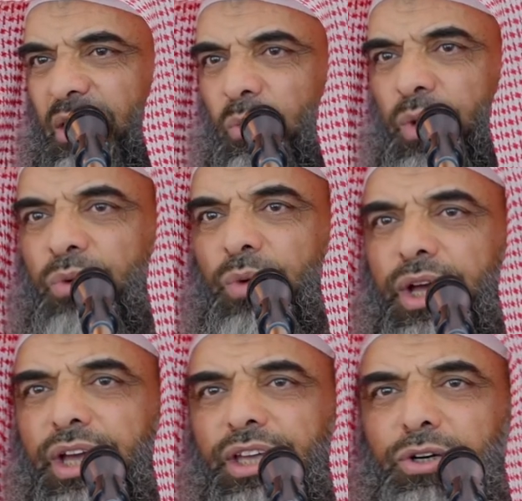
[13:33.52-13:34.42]
When
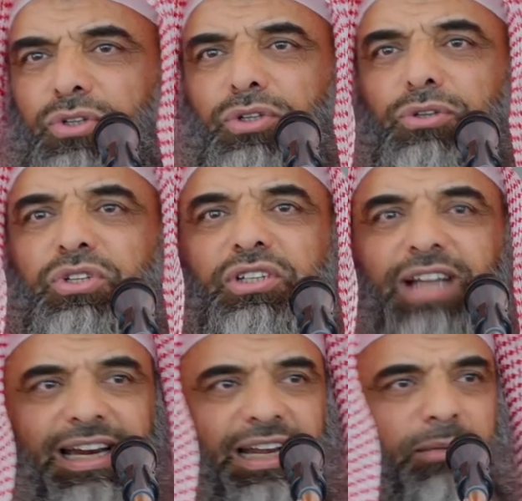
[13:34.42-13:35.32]
we used to
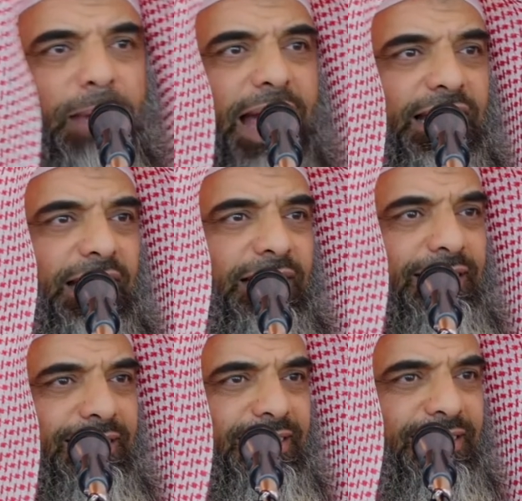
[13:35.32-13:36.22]
study back at
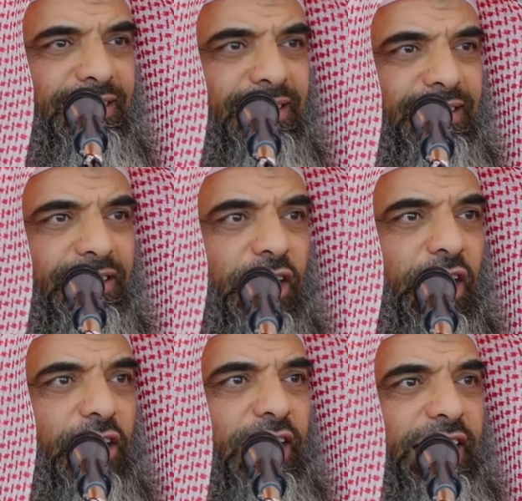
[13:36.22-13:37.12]
the
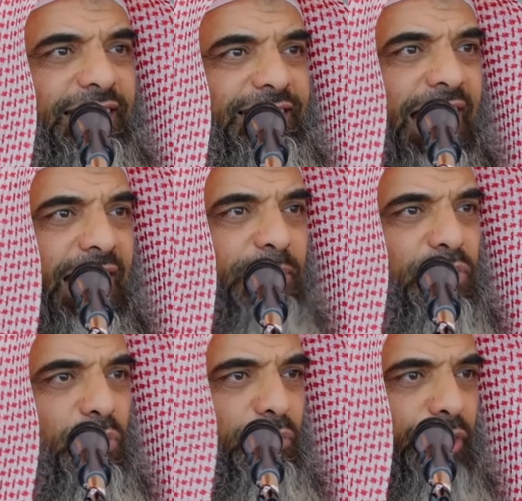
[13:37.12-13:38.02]
early
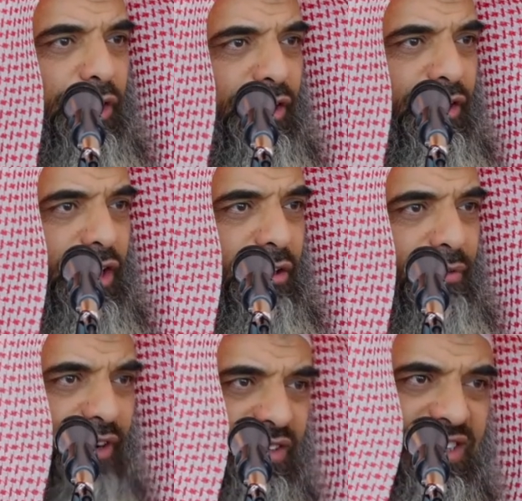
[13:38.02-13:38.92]
times when we were in the
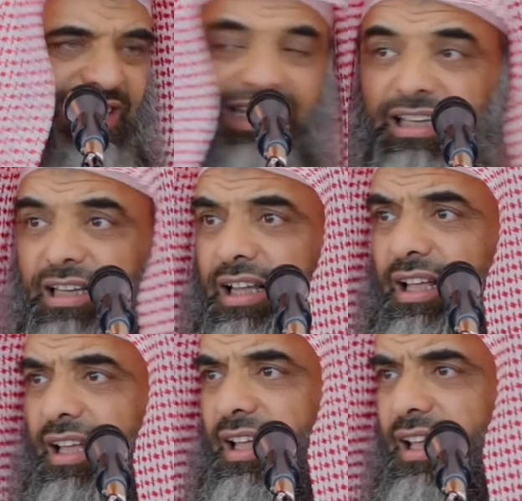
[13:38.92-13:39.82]
university,
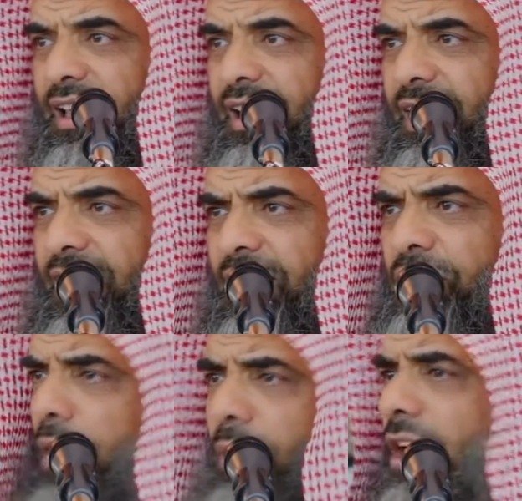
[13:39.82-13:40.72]

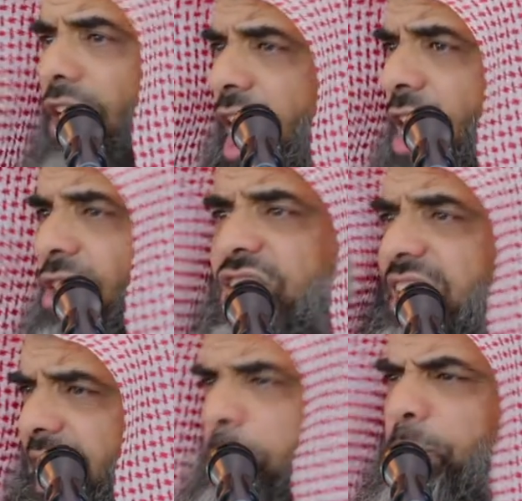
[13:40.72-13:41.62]
there were long,
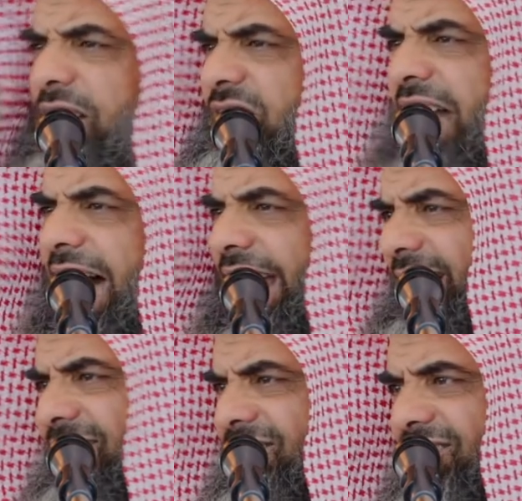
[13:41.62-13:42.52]
sleepless
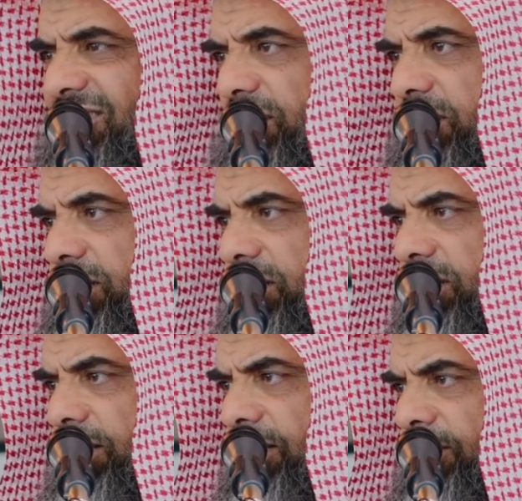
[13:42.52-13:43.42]
nights
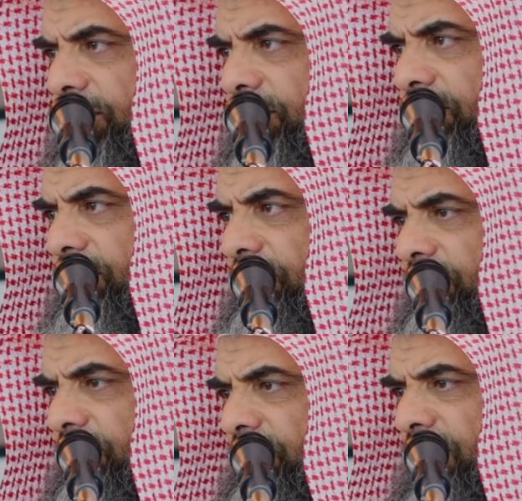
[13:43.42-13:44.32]

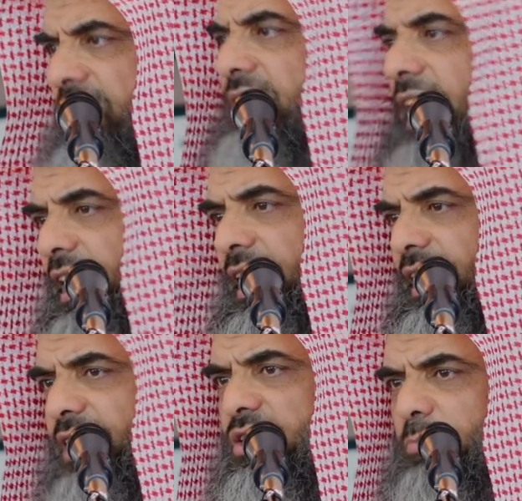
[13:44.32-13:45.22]

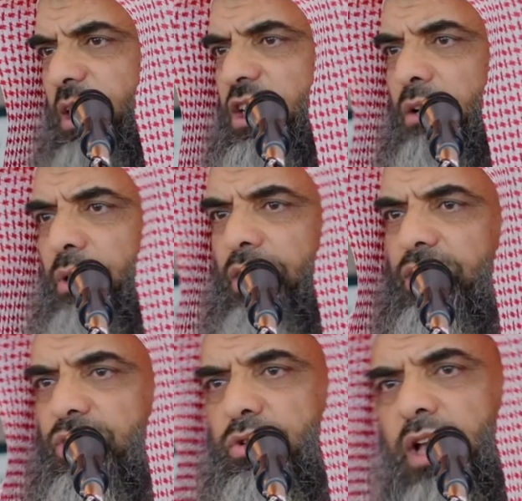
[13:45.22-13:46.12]
studying, especially when
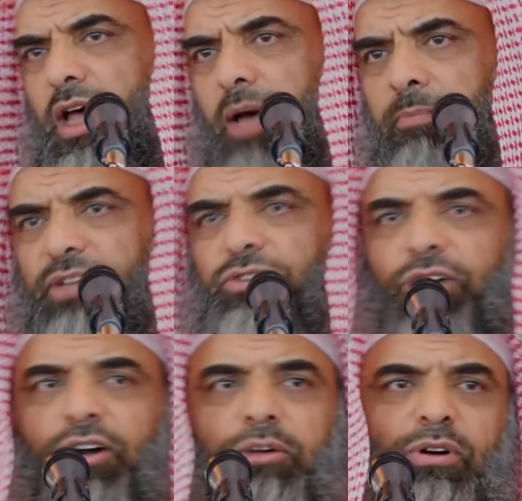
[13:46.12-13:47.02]
there's a
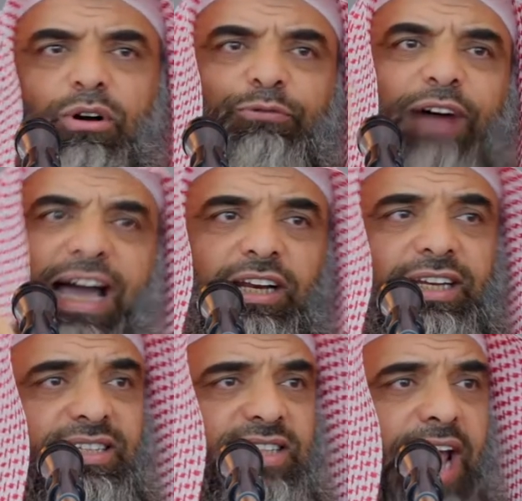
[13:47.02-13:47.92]
midterm or a final
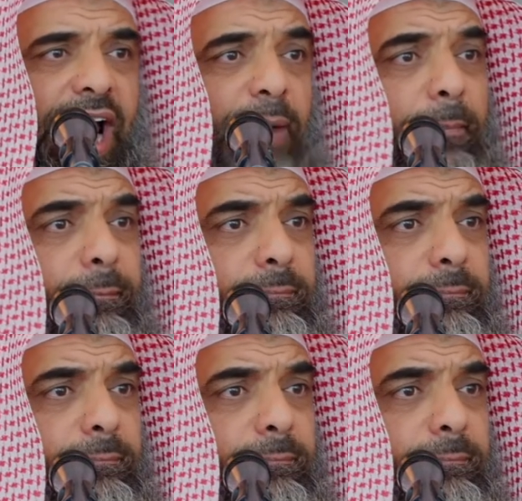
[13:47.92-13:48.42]
exam.